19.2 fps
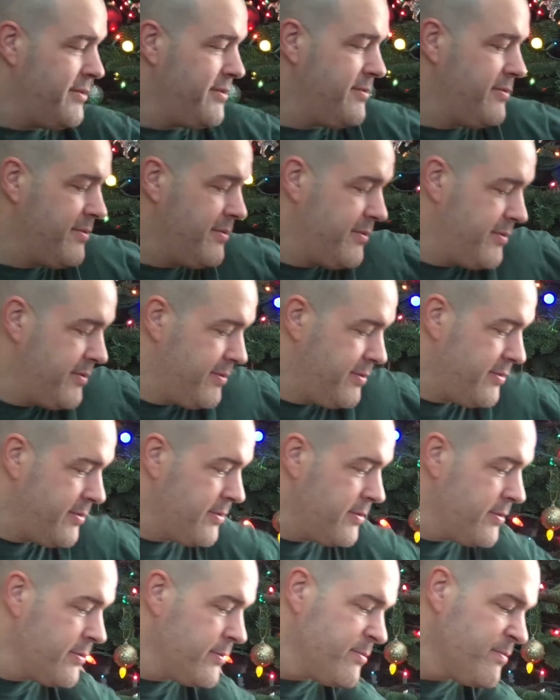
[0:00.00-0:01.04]

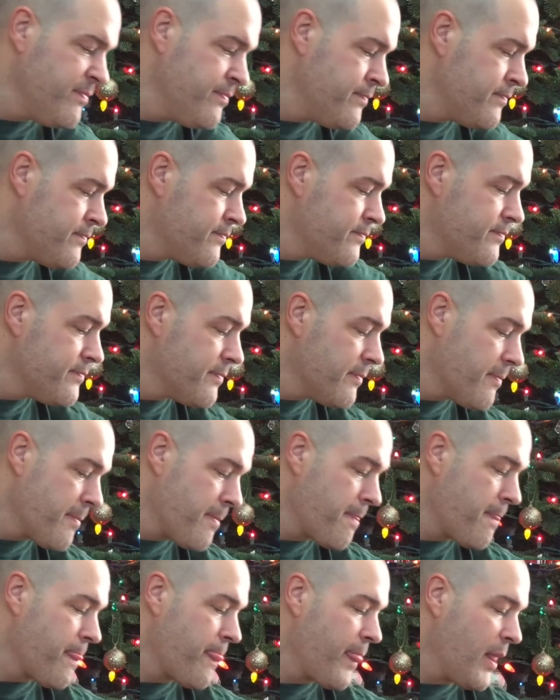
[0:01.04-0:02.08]

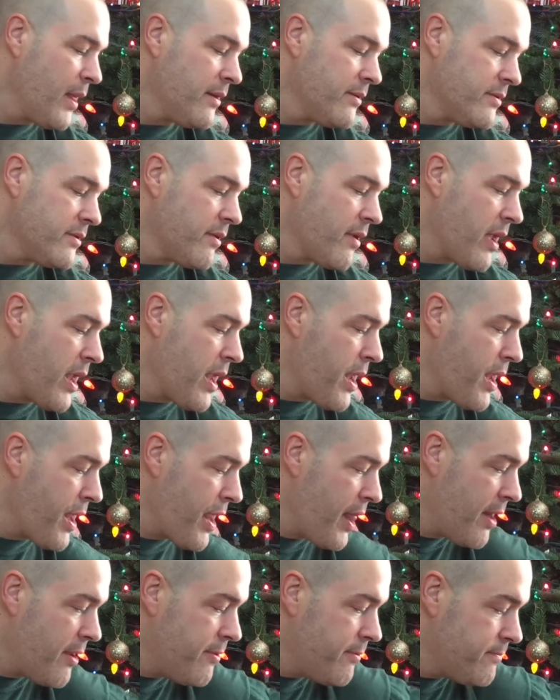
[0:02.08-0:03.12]

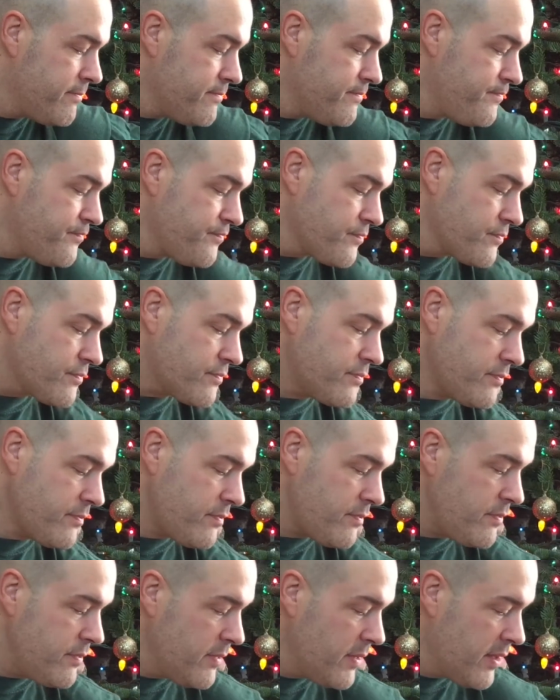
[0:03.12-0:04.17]

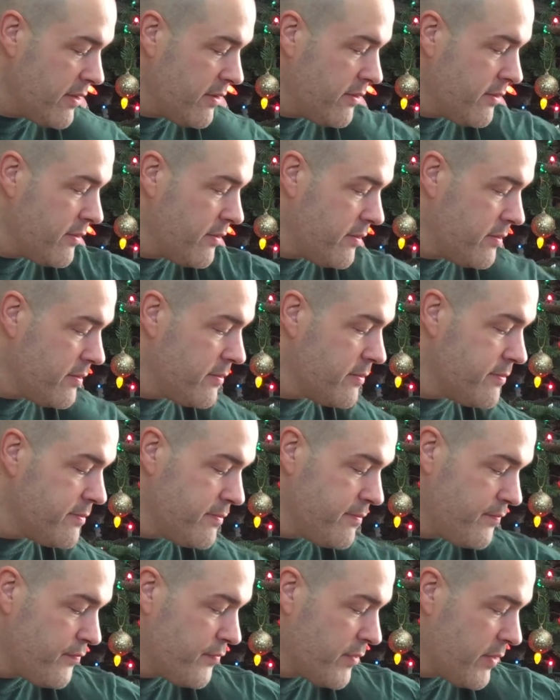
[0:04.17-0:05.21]

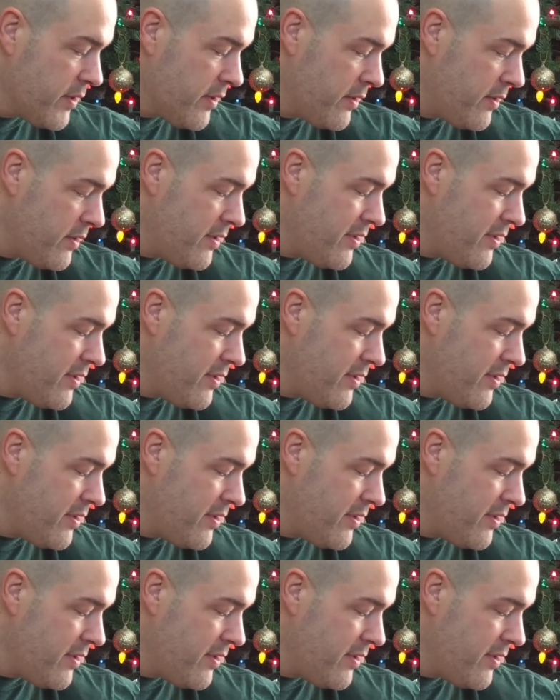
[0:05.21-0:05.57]
(silence)